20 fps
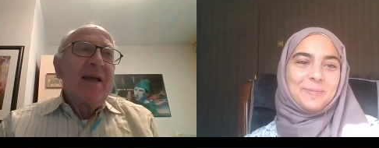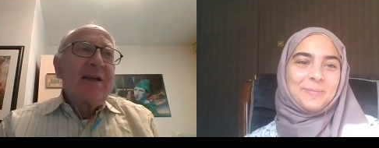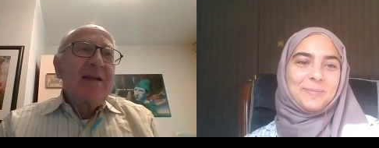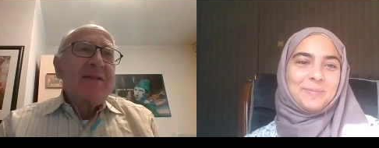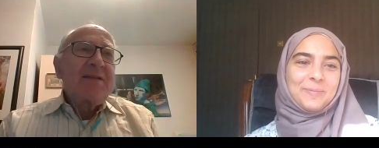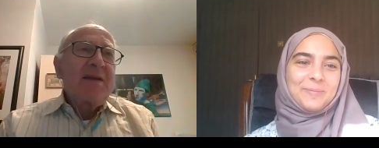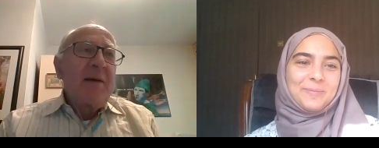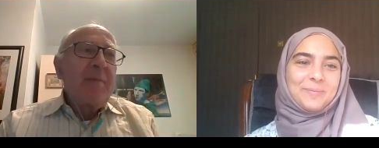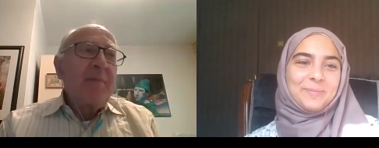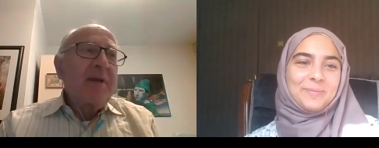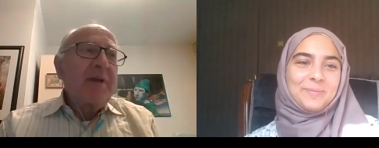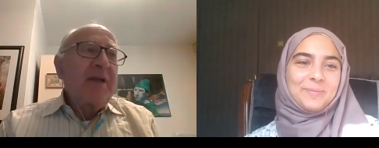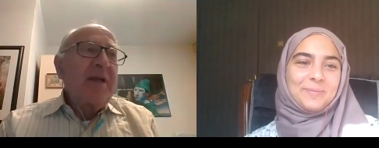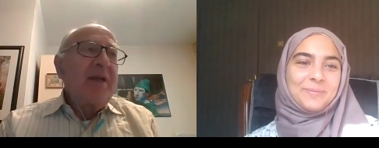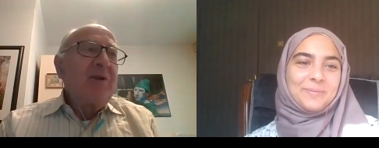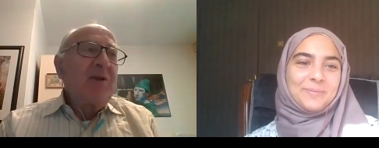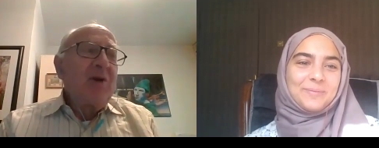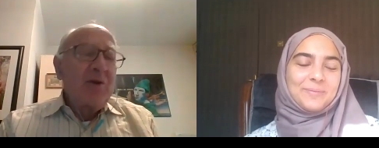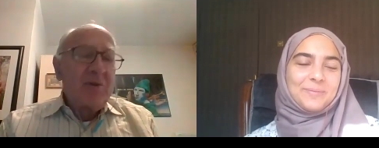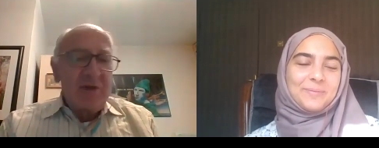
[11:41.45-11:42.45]

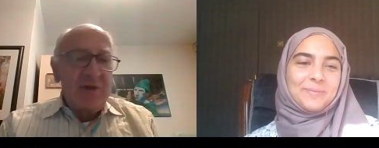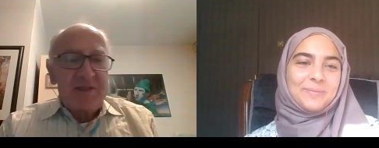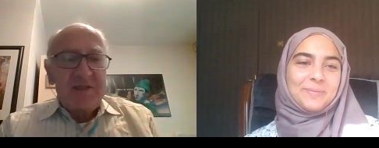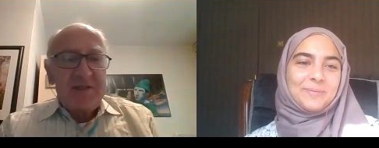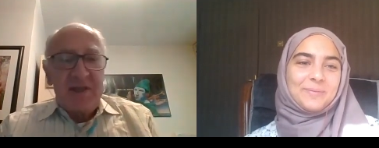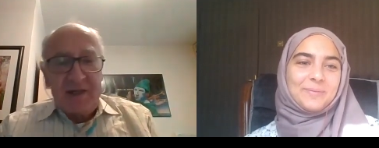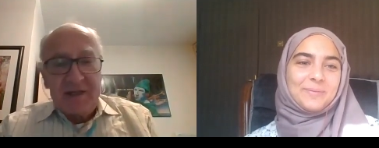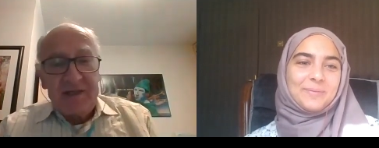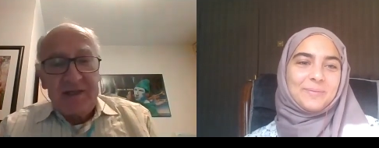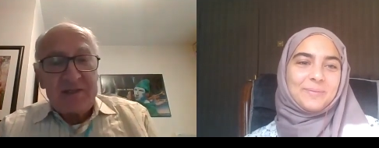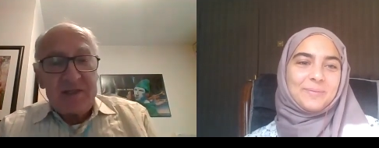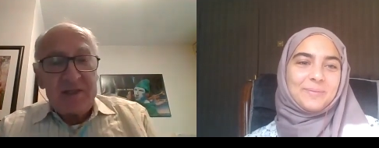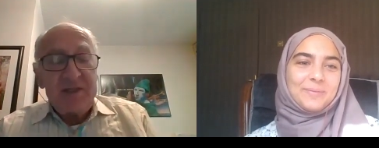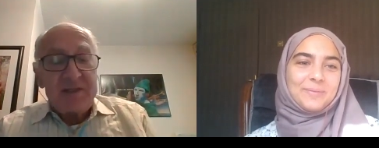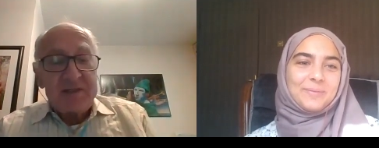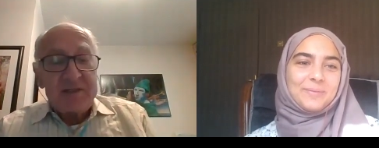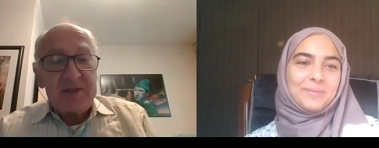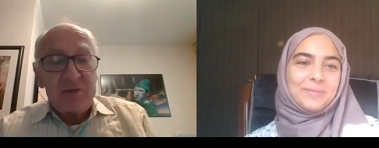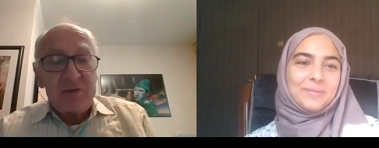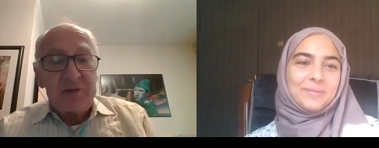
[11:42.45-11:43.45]
Speaker 1: somebody noticed and it
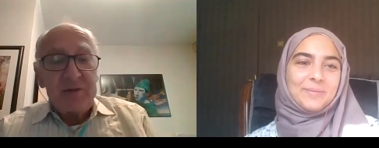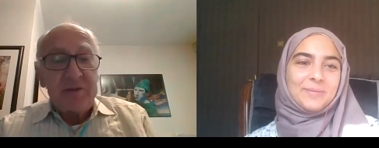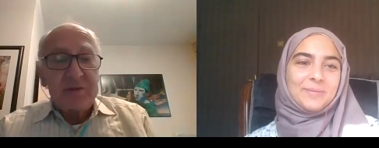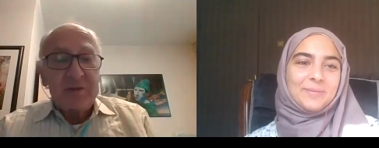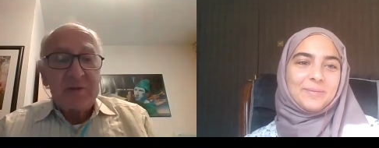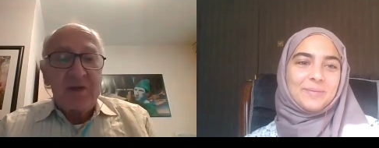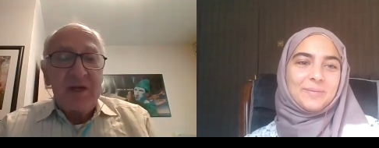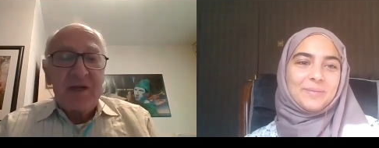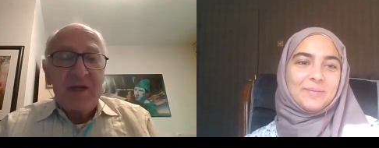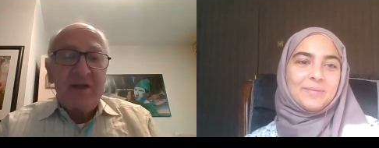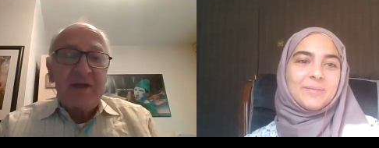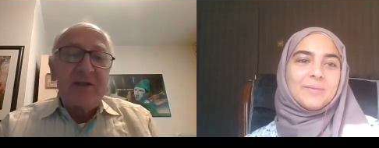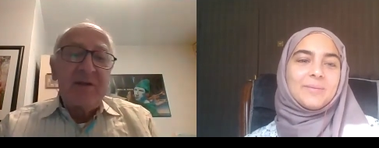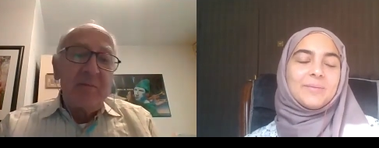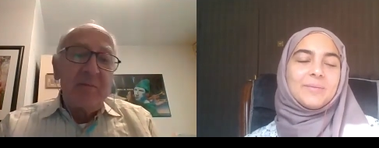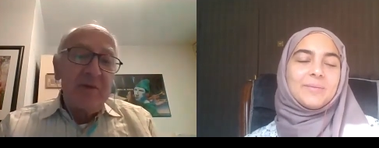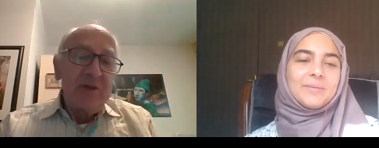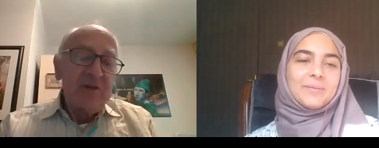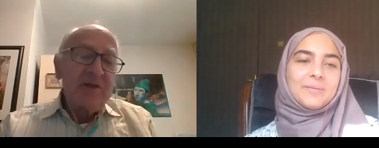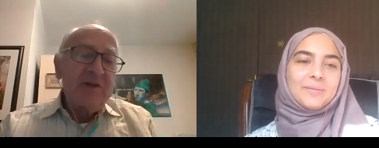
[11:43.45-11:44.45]
is true that the
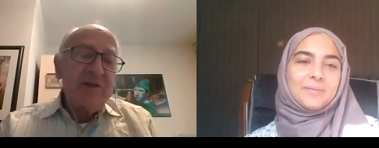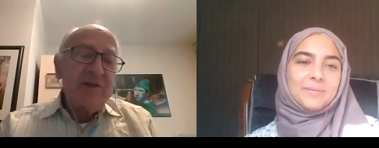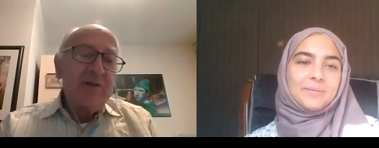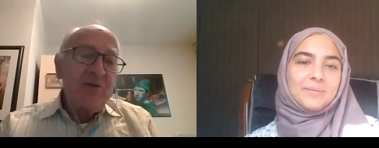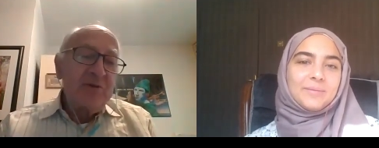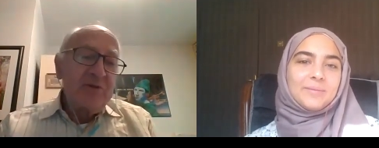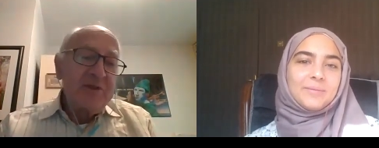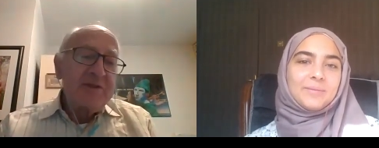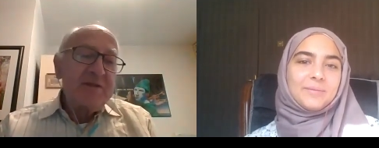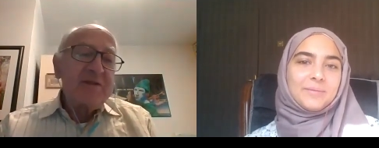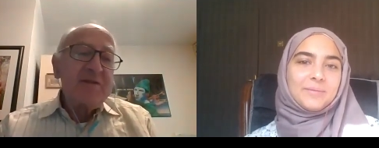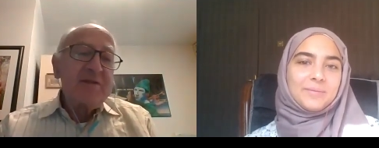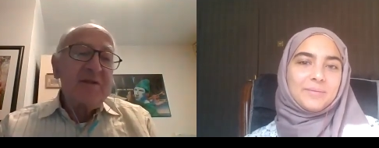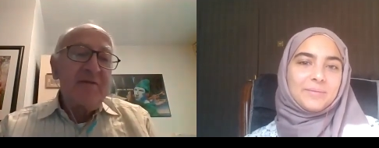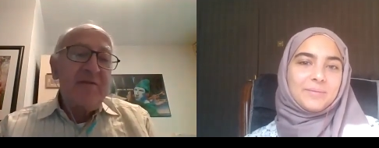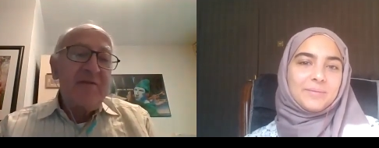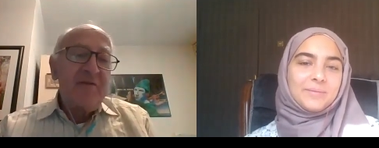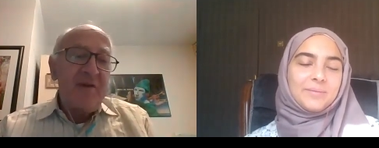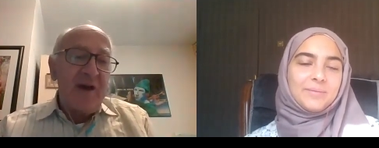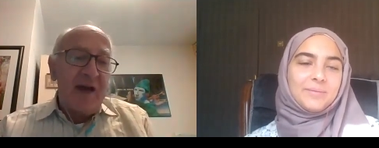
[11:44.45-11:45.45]
milk
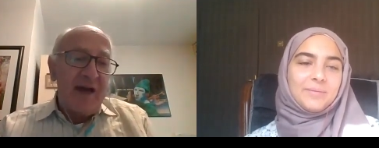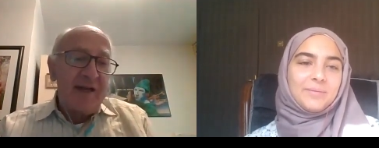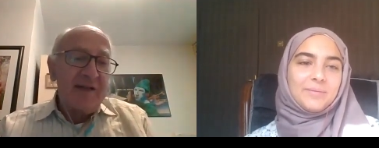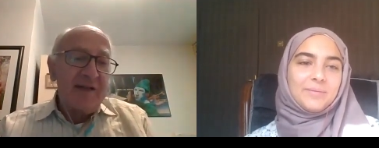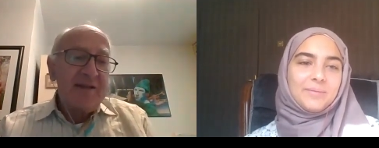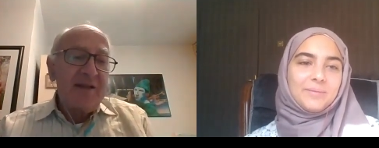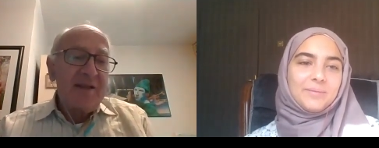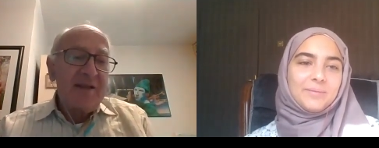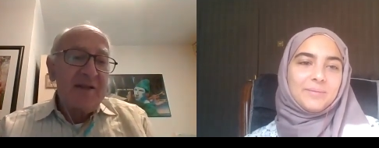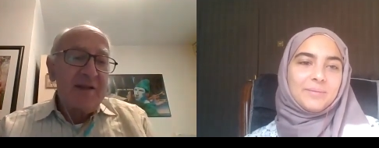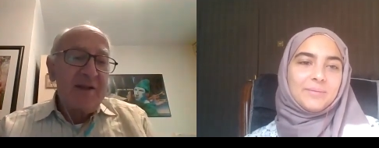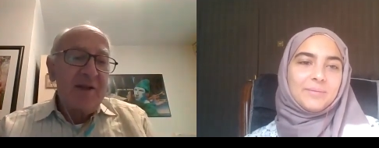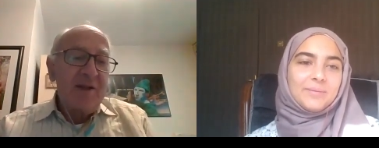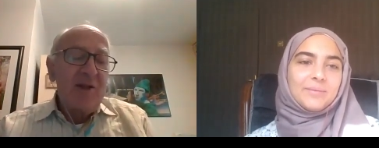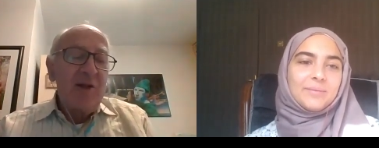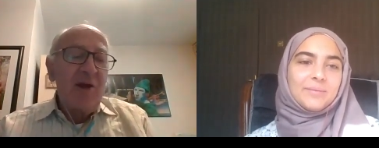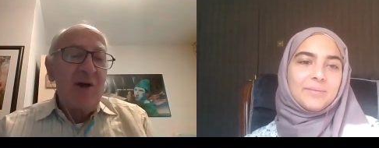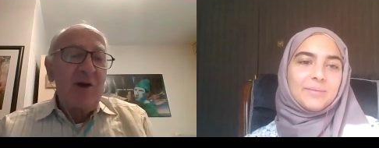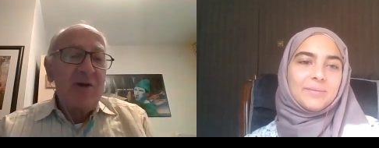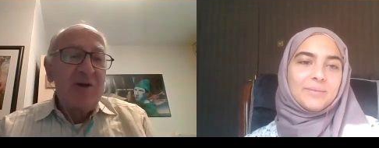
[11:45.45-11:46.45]
increases in fat
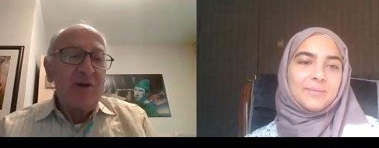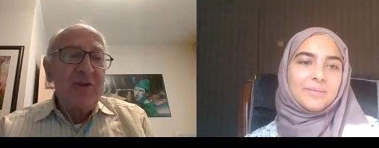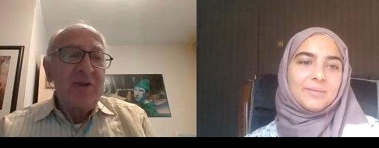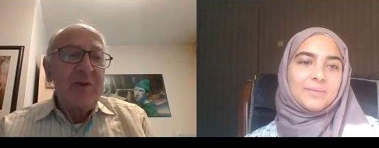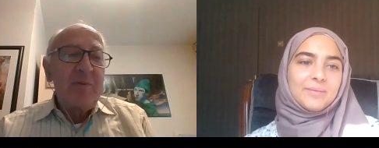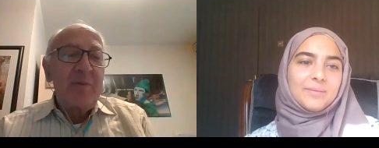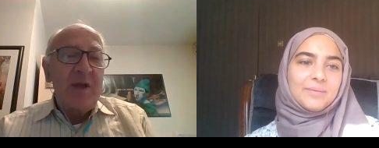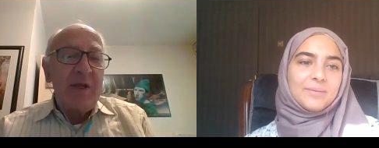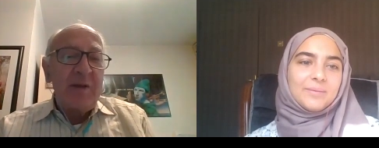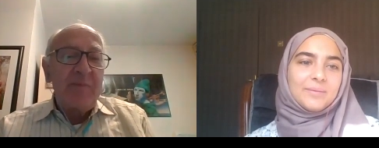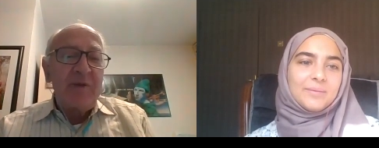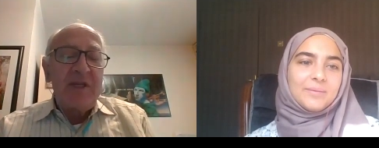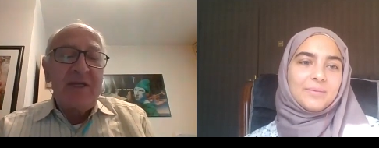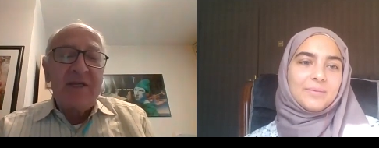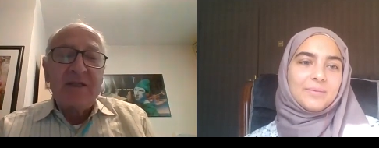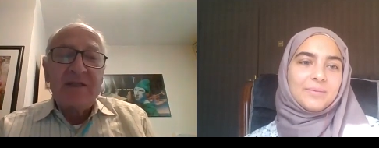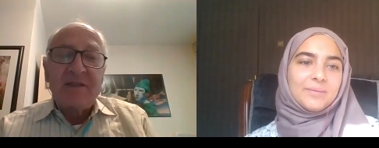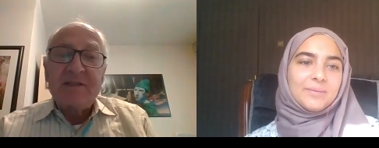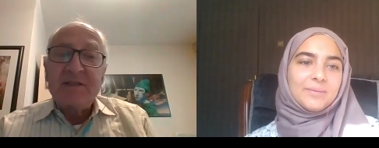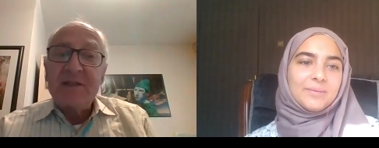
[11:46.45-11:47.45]
the longer the baby
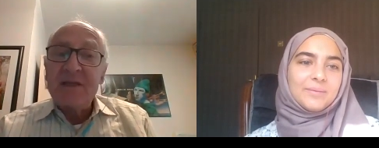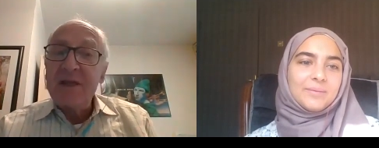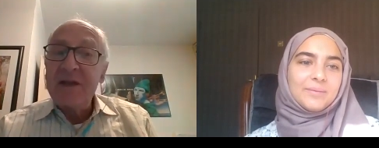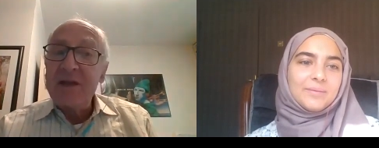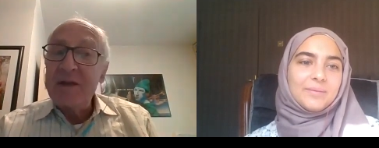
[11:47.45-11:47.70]
is